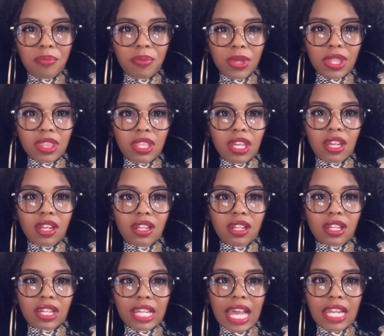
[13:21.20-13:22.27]
But
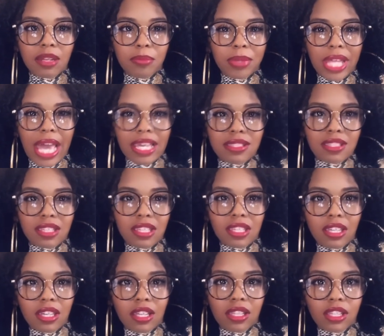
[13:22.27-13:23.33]
they're kind of
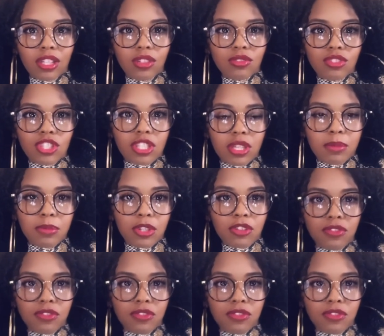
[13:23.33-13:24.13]
plasticky, a little cheap.